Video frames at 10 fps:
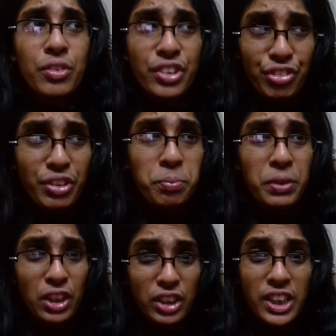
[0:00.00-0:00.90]
even
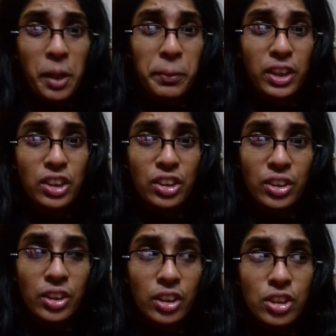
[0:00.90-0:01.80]
bigger
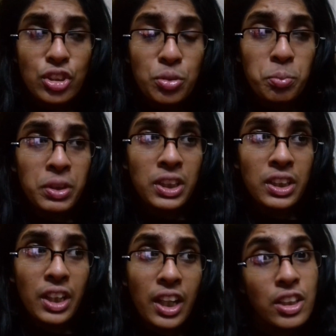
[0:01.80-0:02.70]
damage to
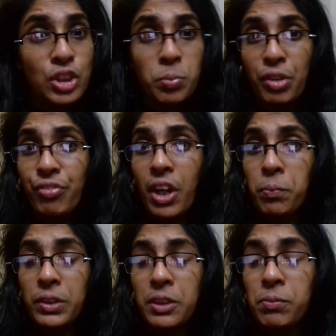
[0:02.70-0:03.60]
me and to my
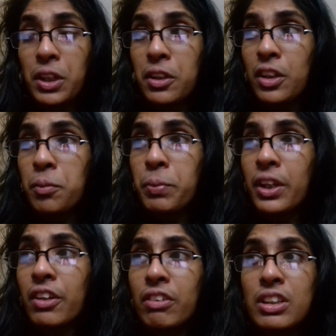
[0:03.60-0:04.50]
family. My
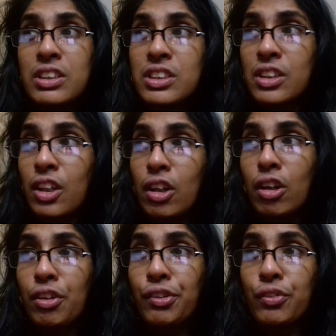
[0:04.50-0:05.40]
parents
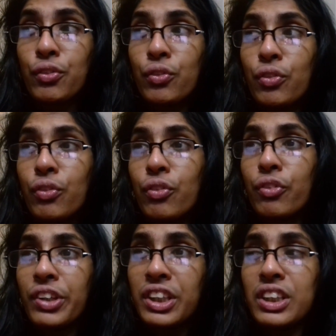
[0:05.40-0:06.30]
are
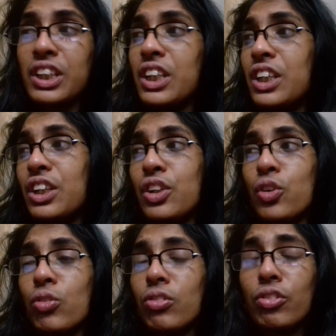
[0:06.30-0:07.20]
really,
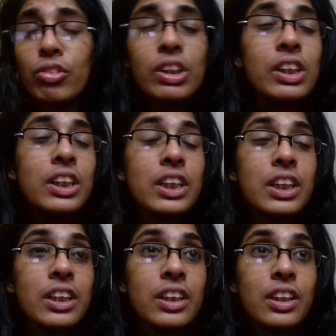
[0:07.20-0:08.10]

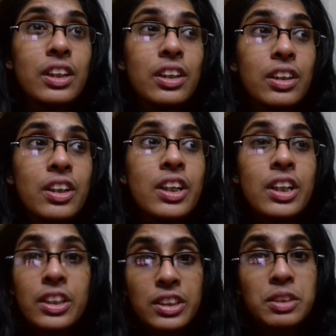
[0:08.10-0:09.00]
really
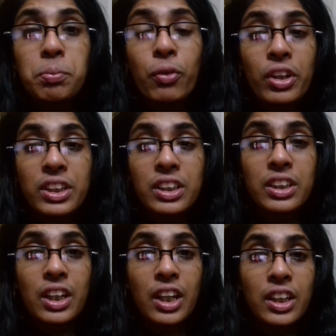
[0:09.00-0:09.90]

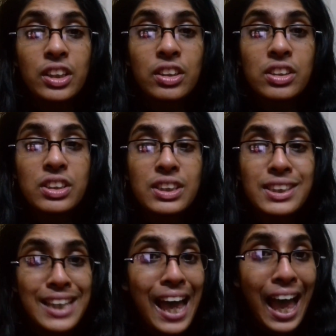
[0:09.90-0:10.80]
disappointed and
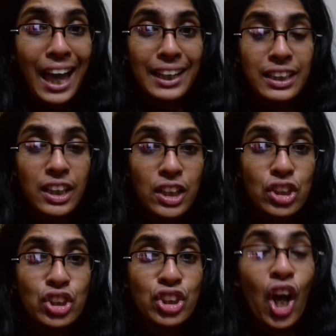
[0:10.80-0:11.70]
sad
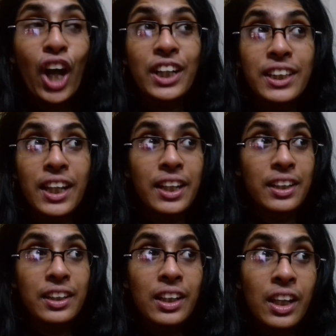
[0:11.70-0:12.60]
and shocked that
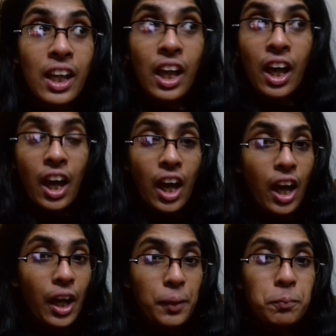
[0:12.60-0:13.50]

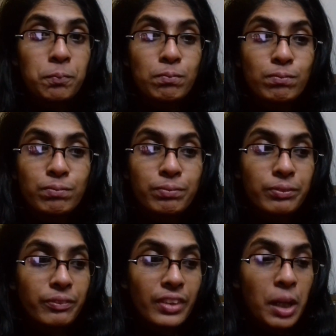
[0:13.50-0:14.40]

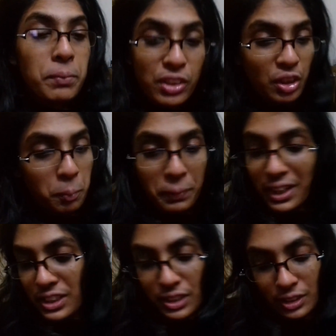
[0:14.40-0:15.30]
I'm a little
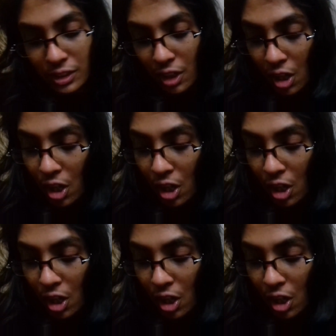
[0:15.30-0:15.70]
mess.